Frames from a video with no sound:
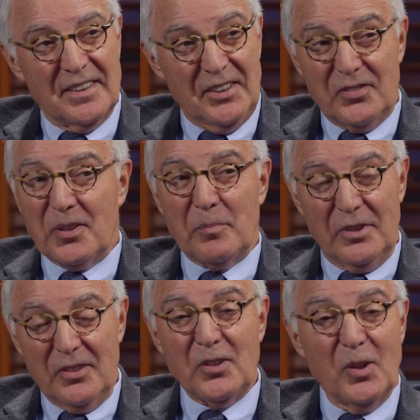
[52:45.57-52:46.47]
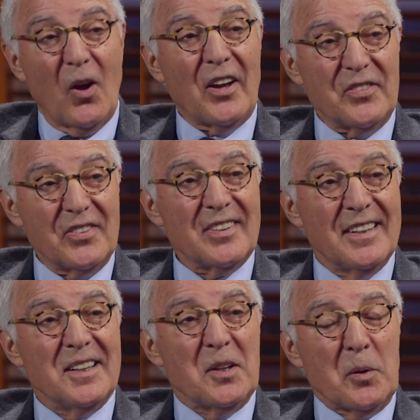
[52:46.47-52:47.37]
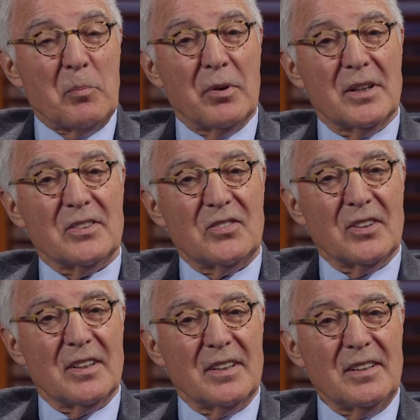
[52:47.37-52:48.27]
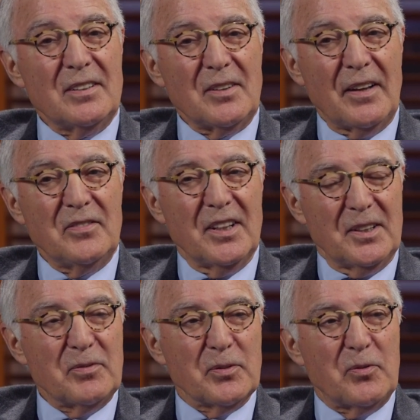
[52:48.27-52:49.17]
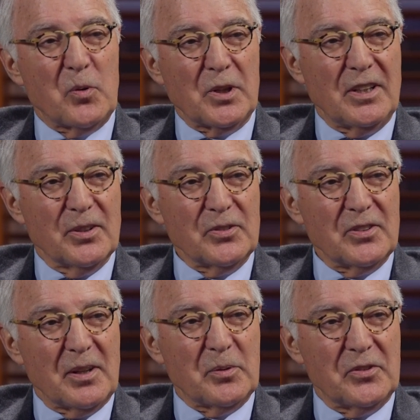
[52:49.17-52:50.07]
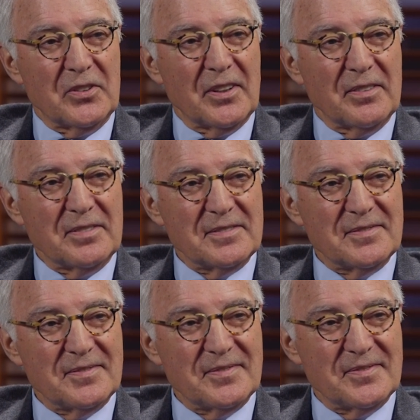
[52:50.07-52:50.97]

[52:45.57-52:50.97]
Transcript: It's uh-huh. something. It's a loss. Yeah. But uh, I've done it for 40 years, and that was enough. Yeah.